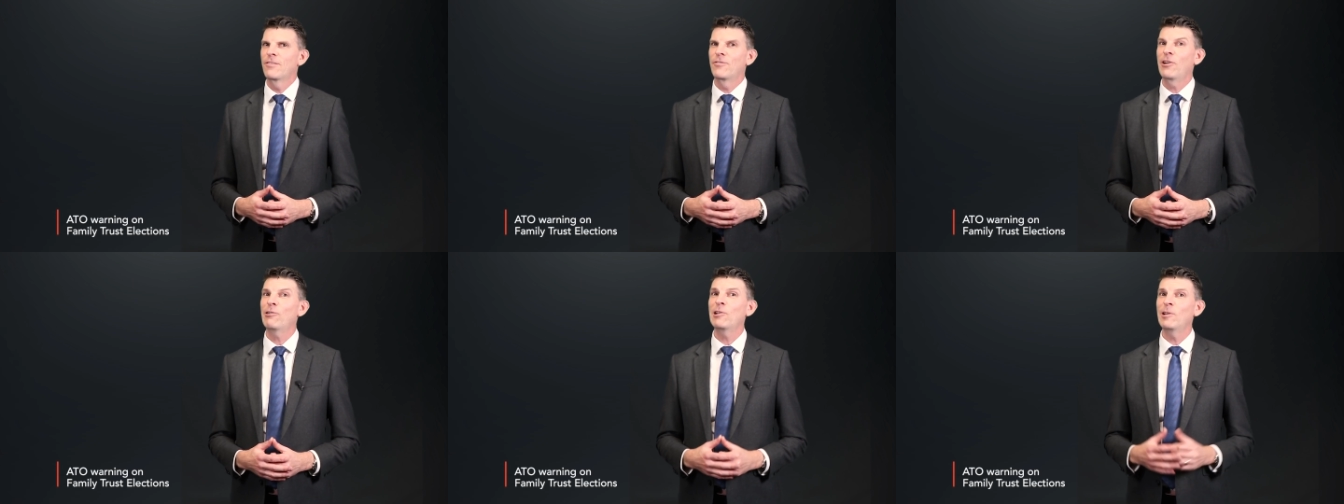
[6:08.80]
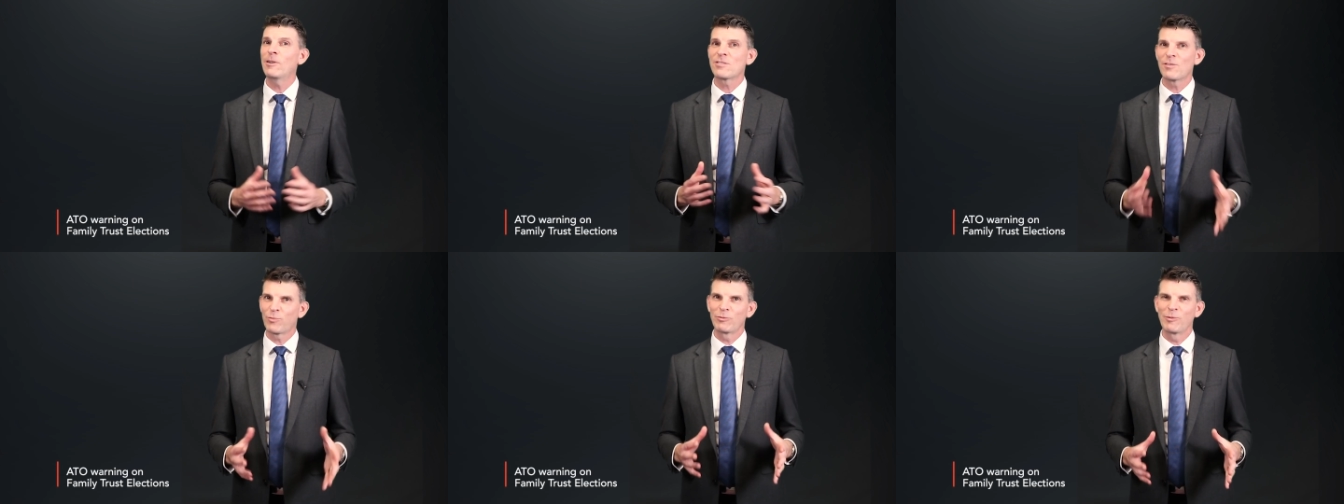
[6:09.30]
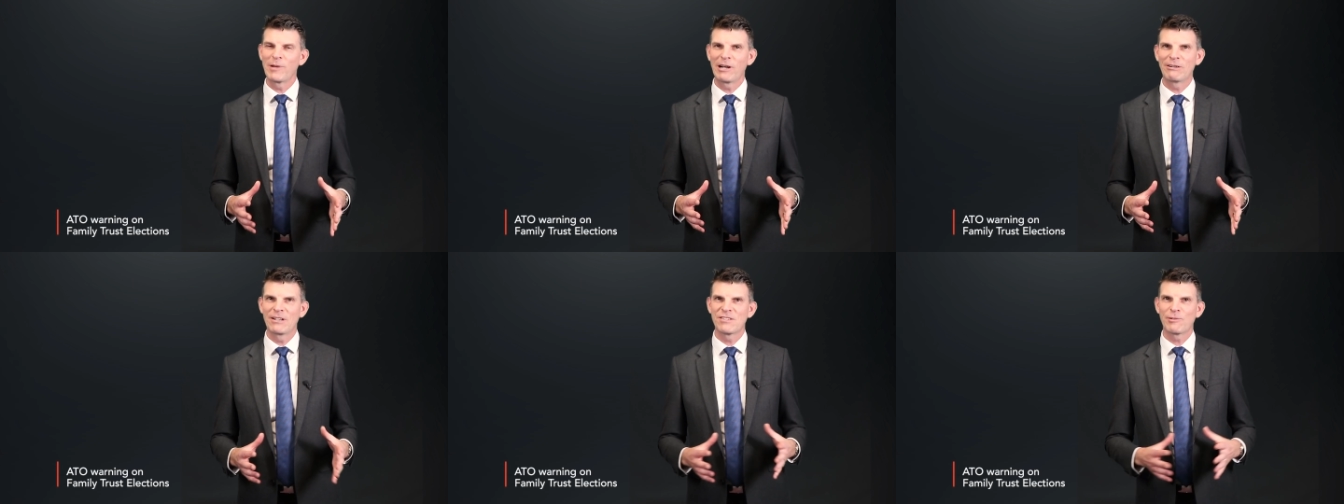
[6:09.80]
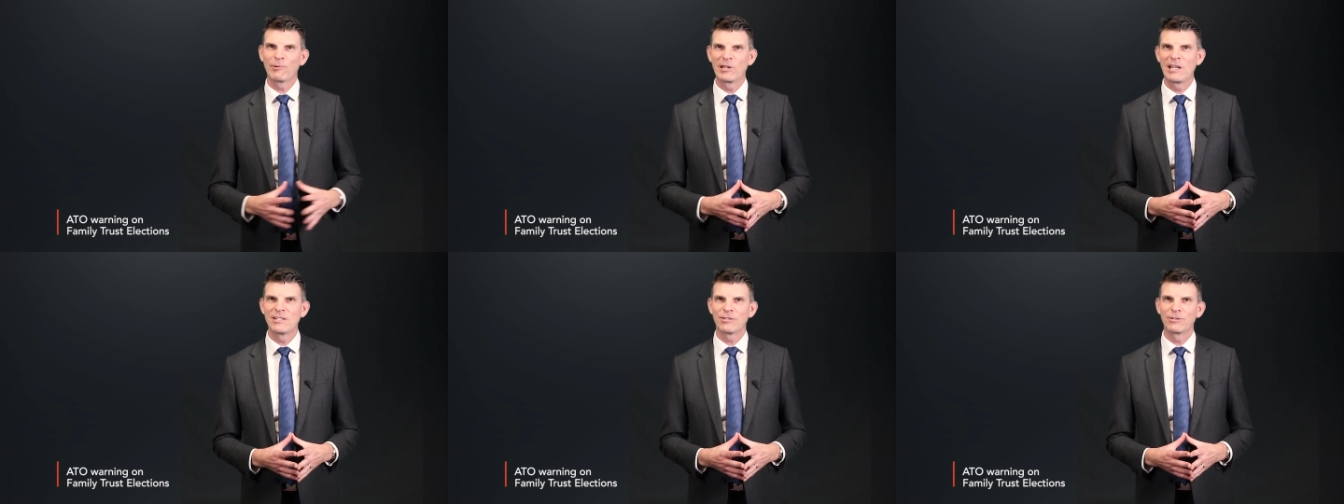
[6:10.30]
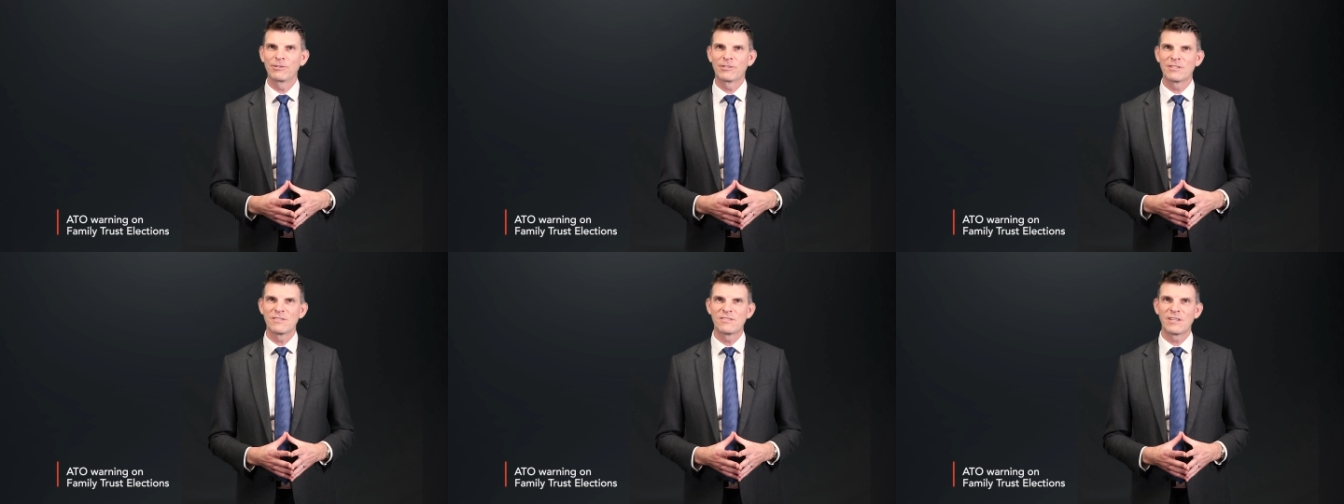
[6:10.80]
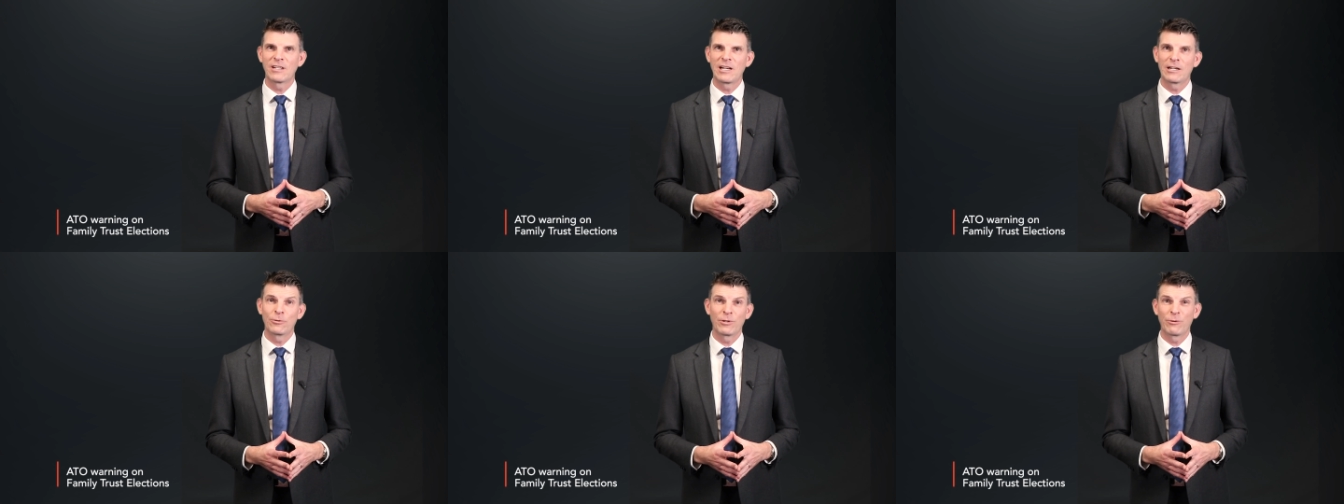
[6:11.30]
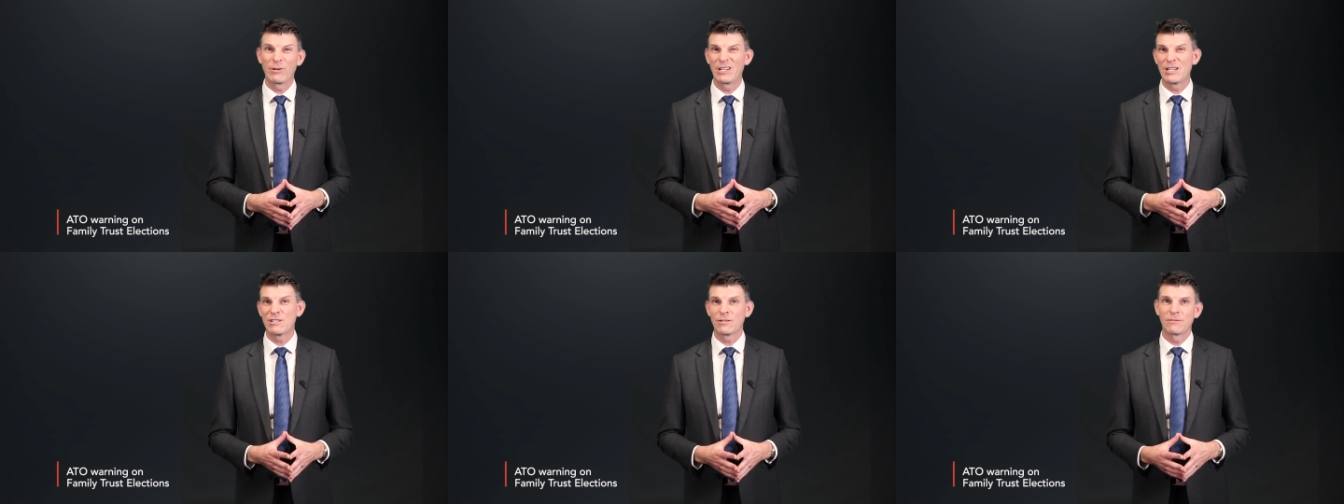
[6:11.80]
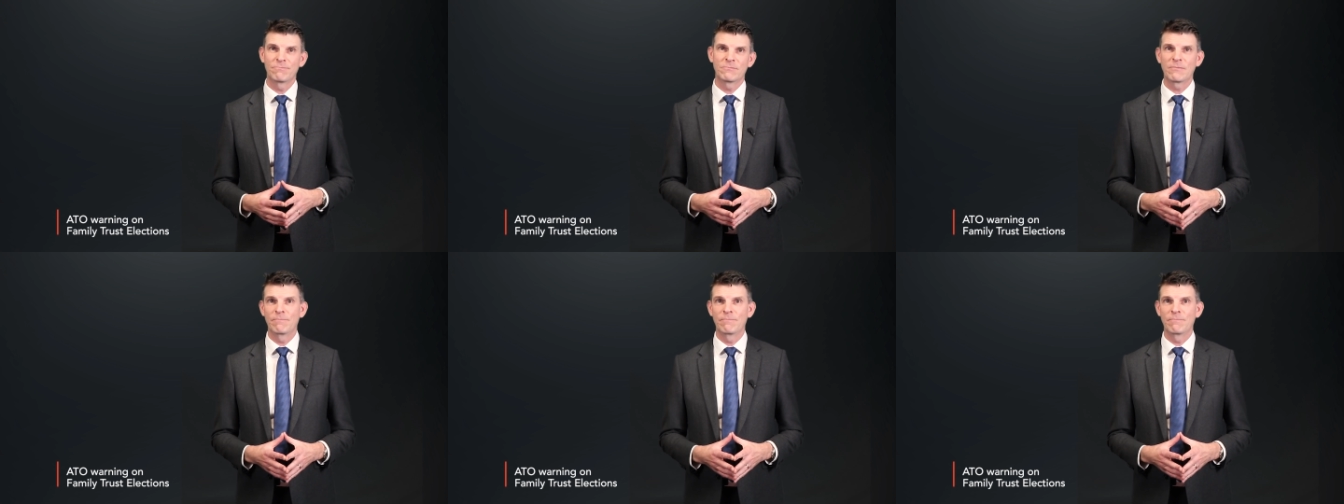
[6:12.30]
There are lots of problem areas that we need to consider or that we need to